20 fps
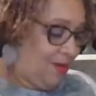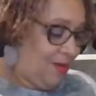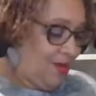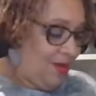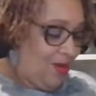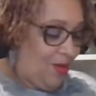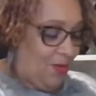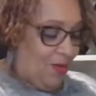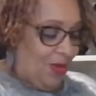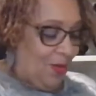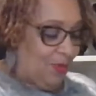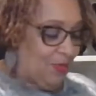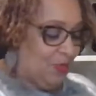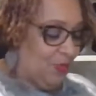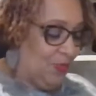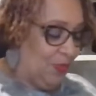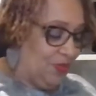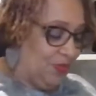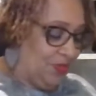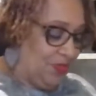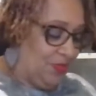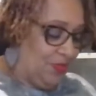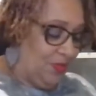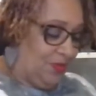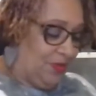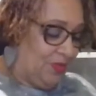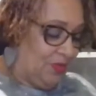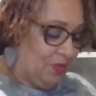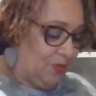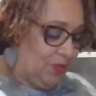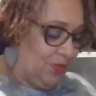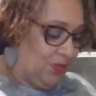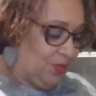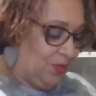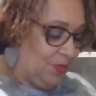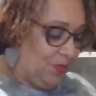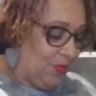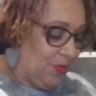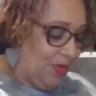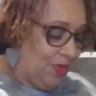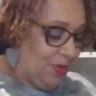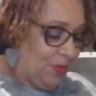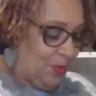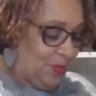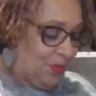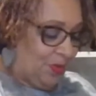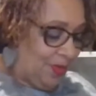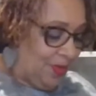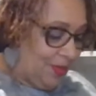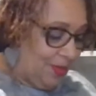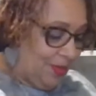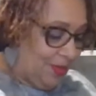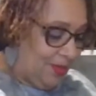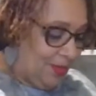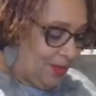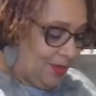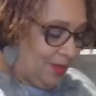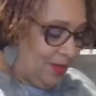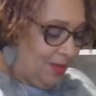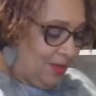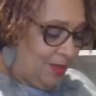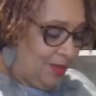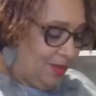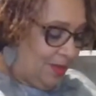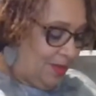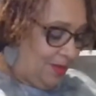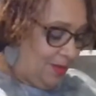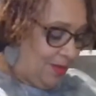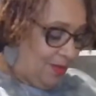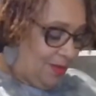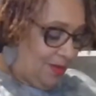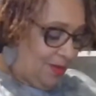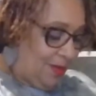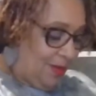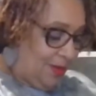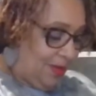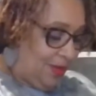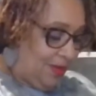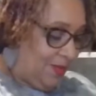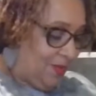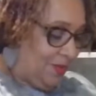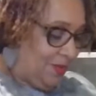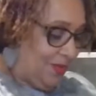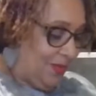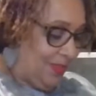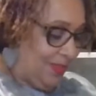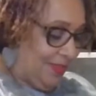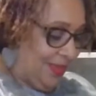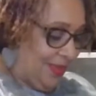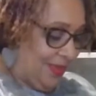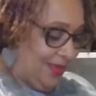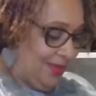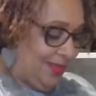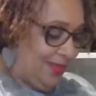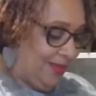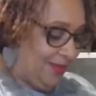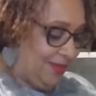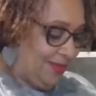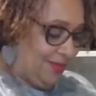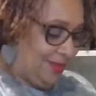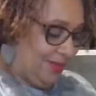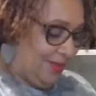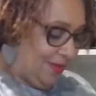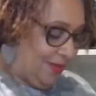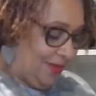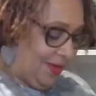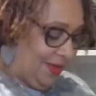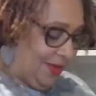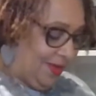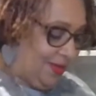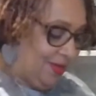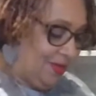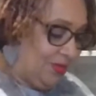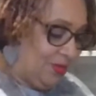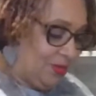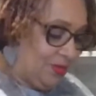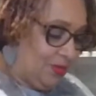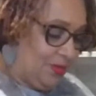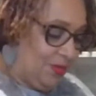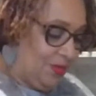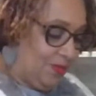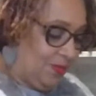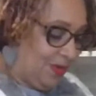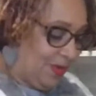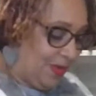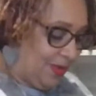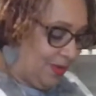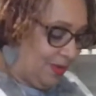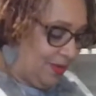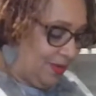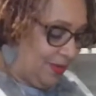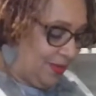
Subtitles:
Oh, I was supposed to show this with the red one. Okay, ladies. Okay, I didn't do it right.